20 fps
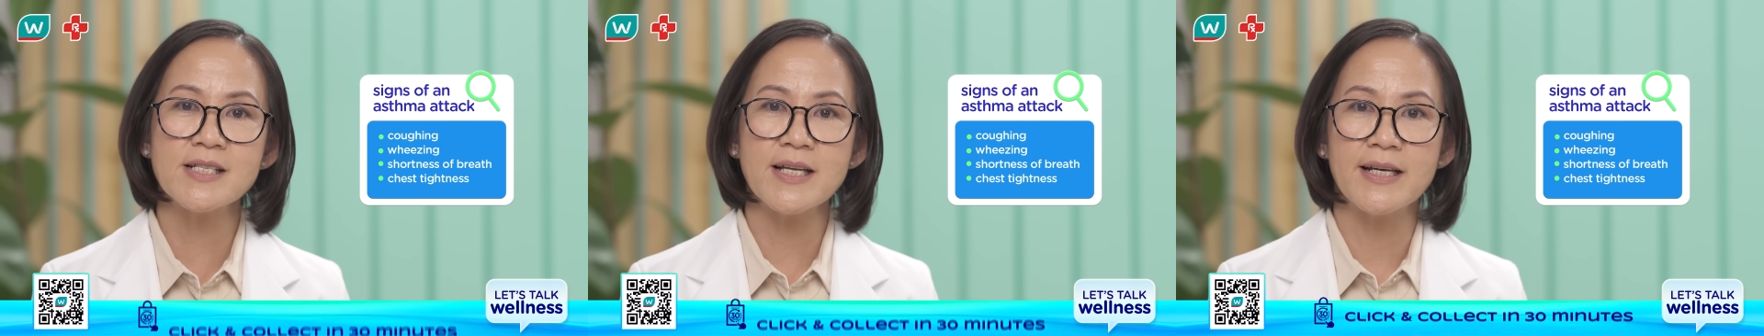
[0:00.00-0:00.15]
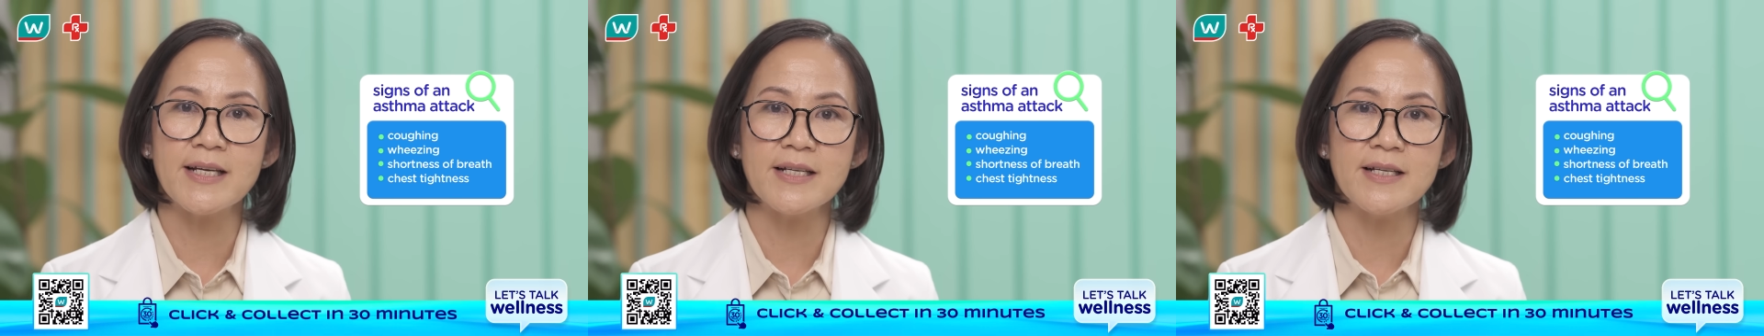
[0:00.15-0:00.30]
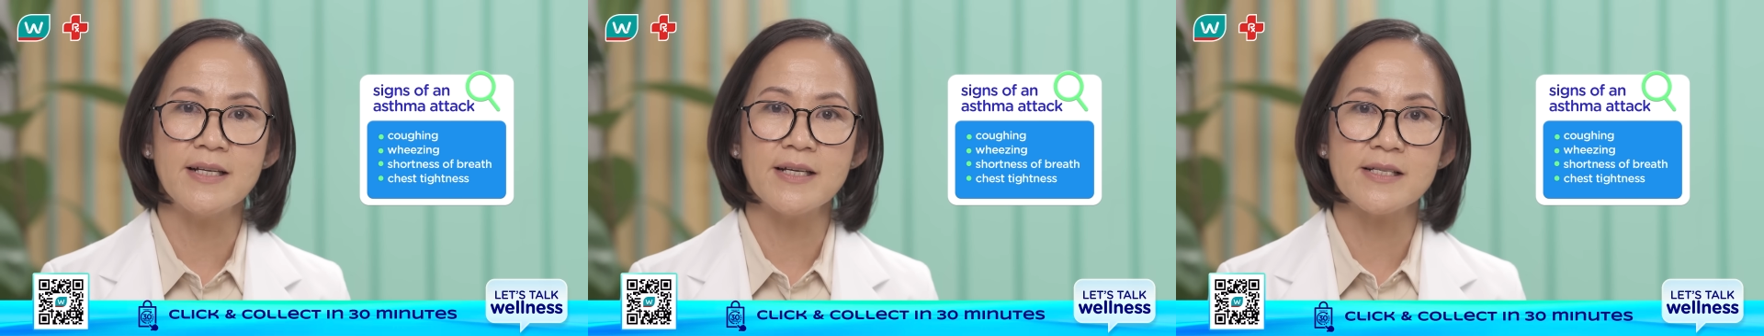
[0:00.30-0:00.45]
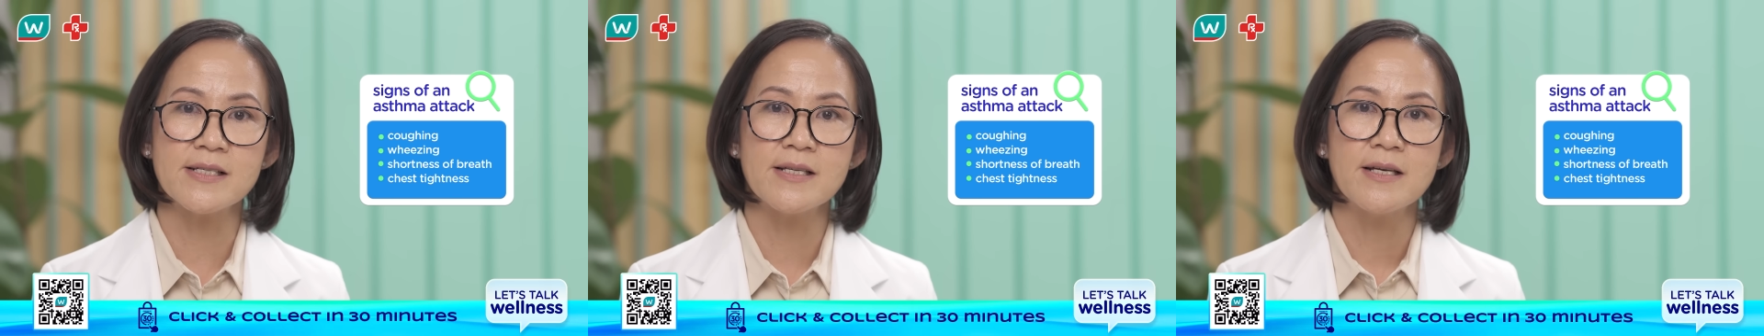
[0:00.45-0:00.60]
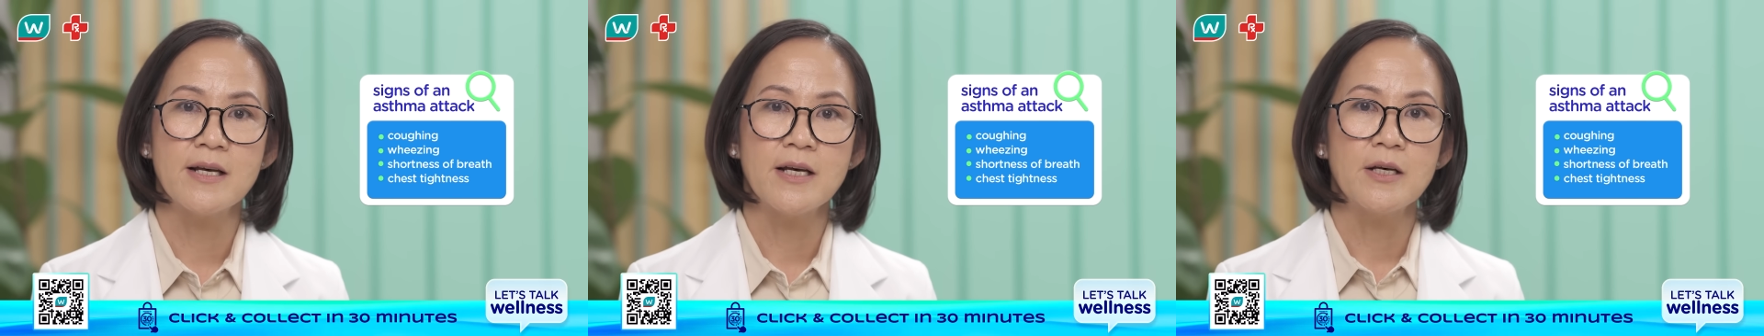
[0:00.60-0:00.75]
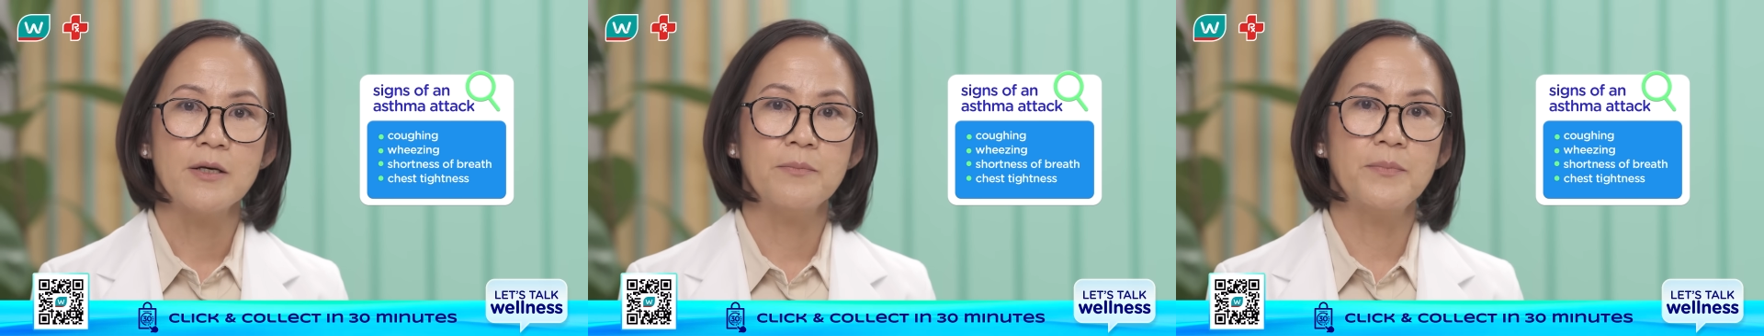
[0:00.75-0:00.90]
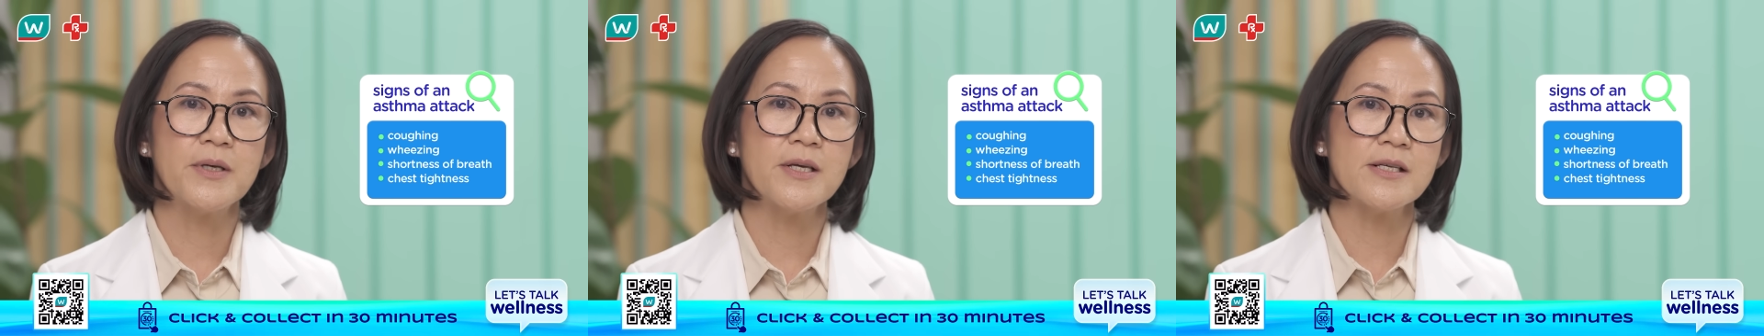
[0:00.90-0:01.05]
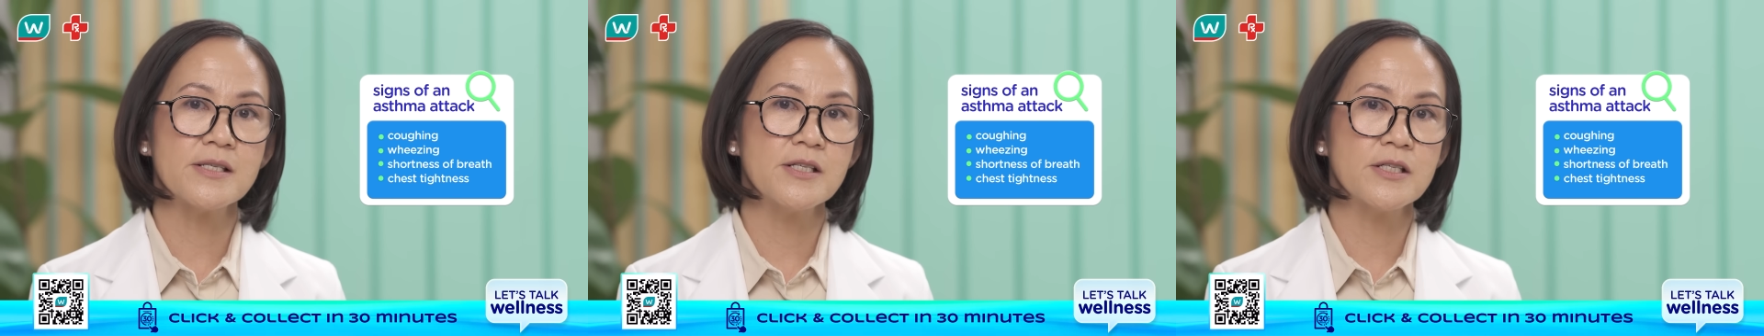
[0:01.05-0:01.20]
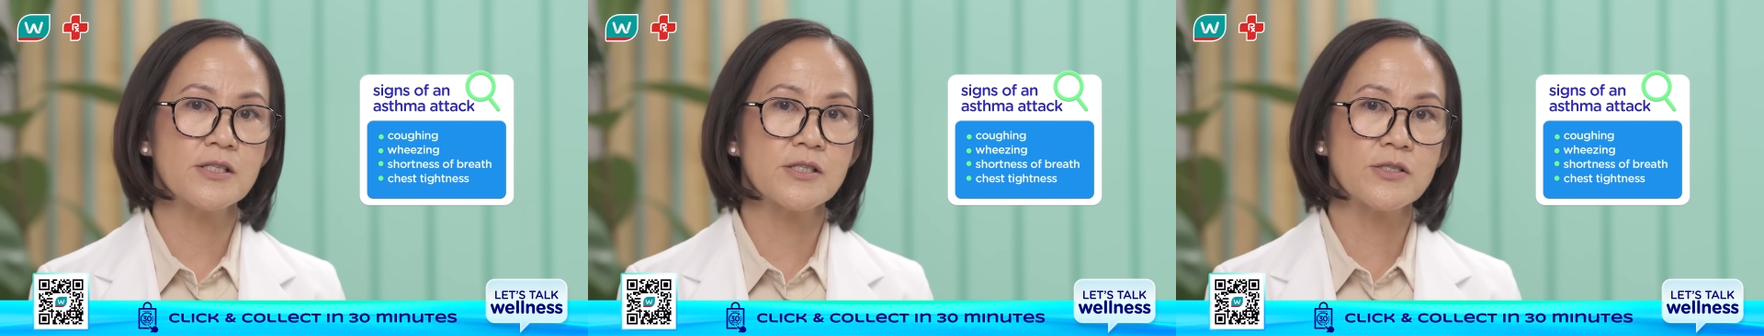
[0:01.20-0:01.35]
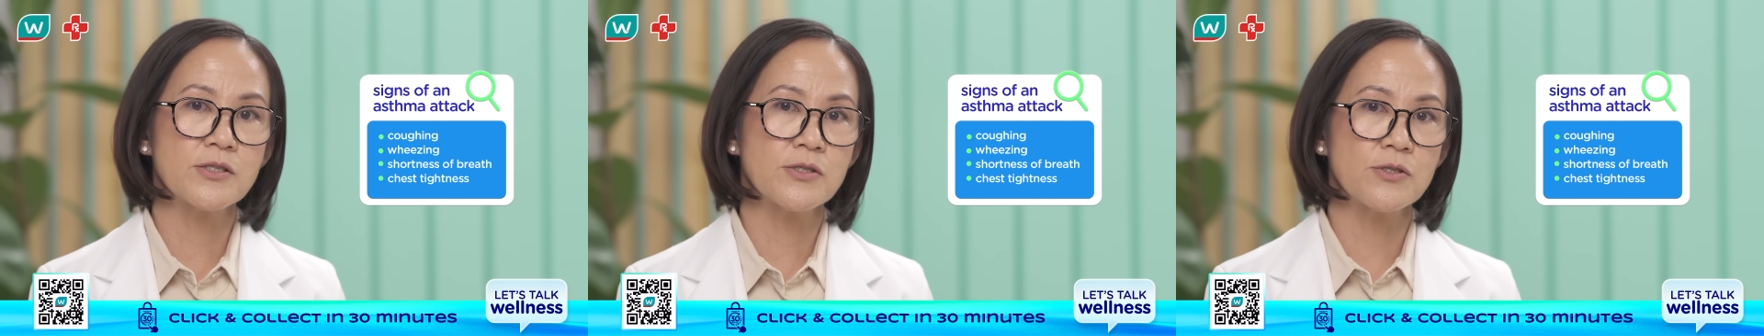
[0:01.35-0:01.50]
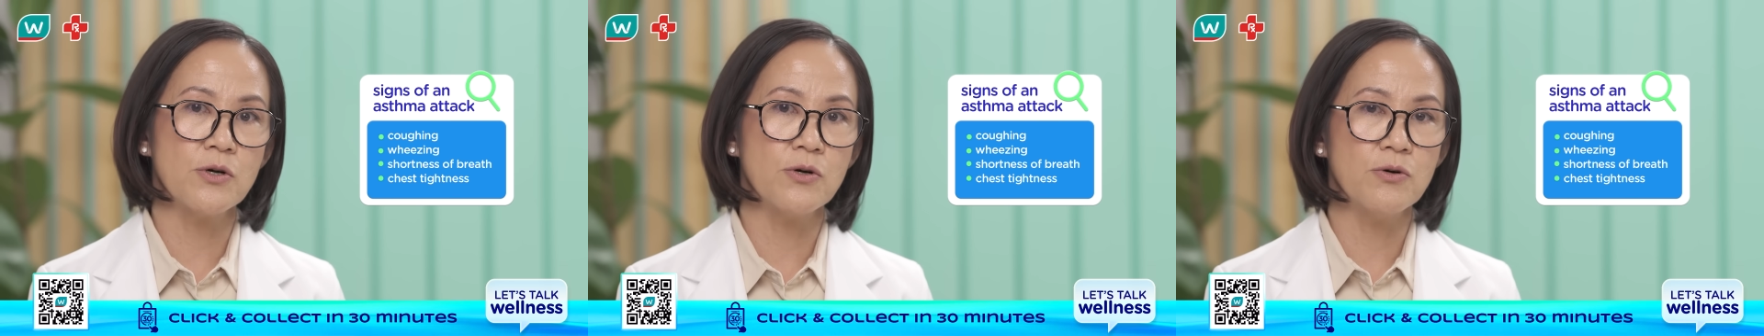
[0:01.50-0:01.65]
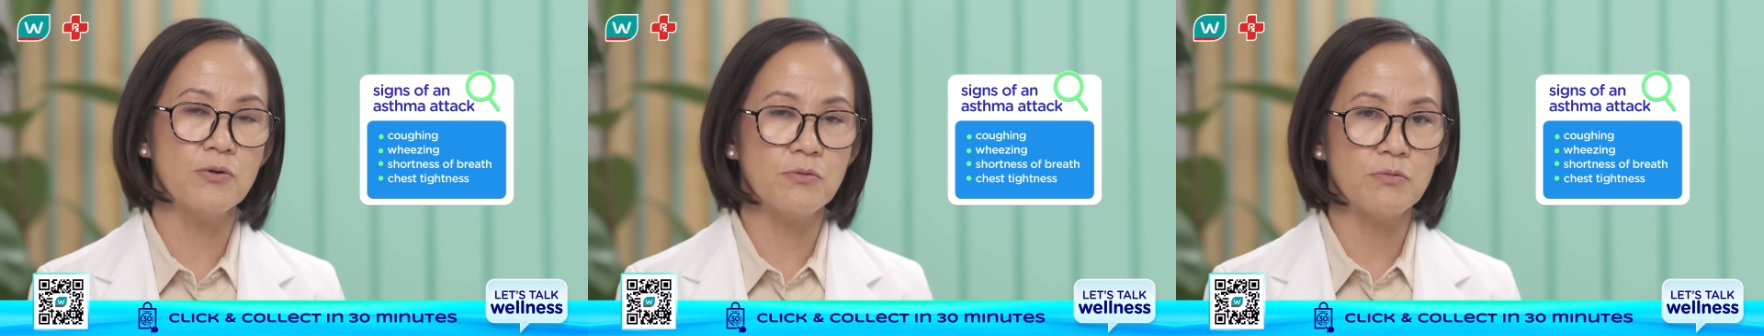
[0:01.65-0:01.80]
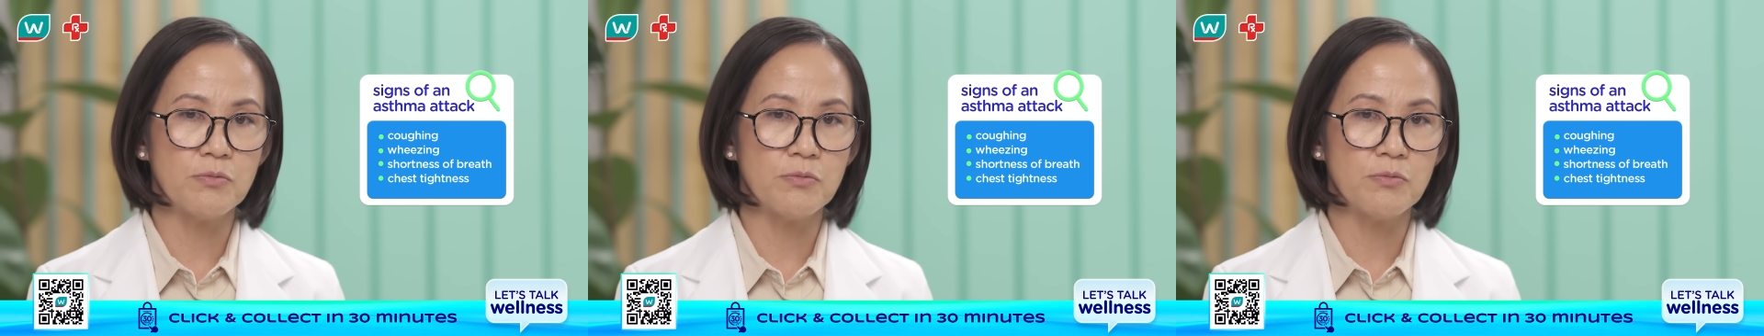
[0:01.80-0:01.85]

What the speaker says: tightness because it's so